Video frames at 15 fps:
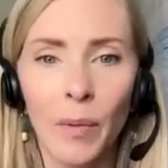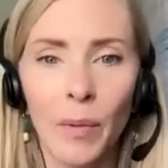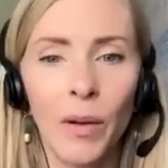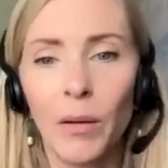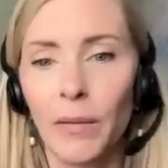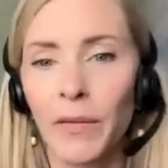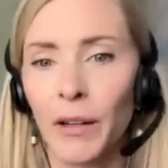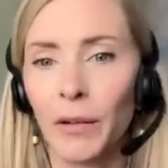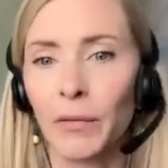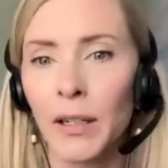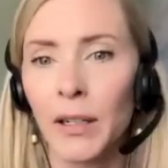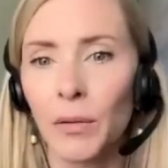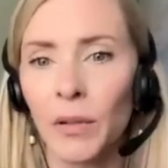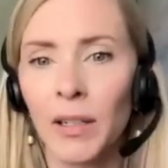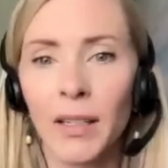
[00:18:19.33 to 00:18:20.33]
but we don't feel
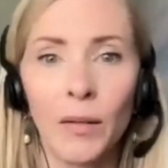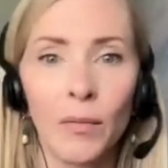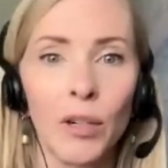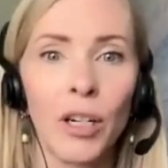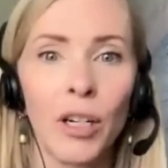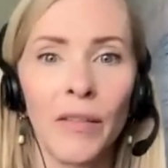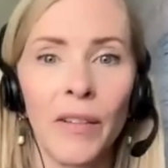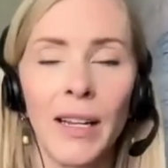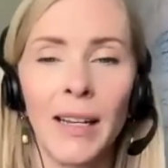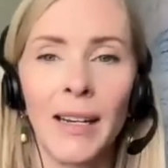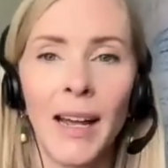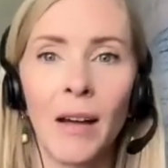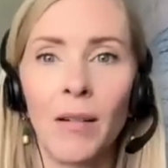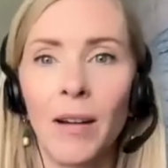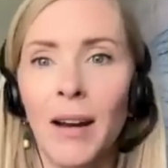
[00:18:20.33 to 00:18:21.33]
resourced and we're shoving it
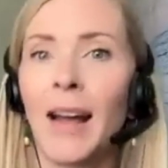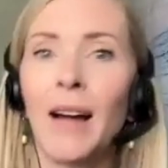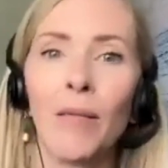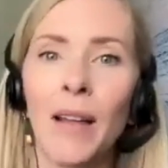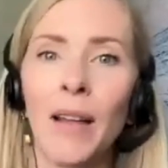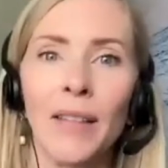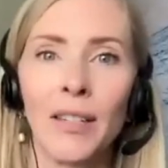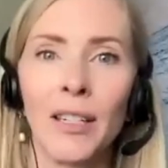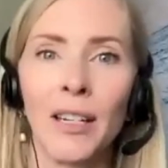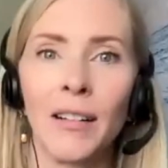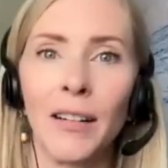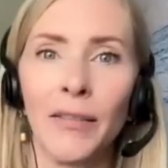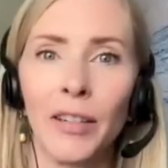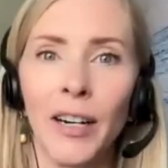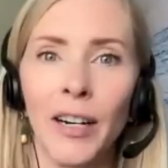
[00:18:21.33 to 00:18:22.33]
down and now we have
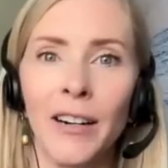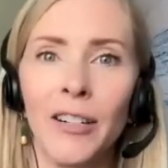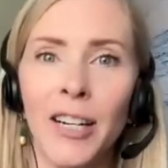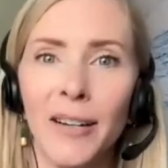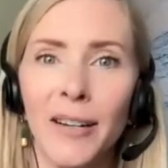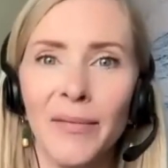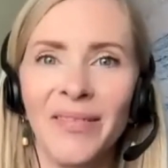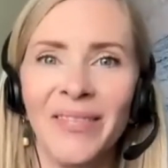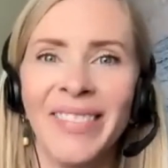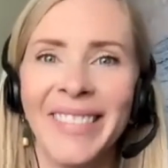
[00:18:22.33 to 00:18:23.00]
stuck liver energy?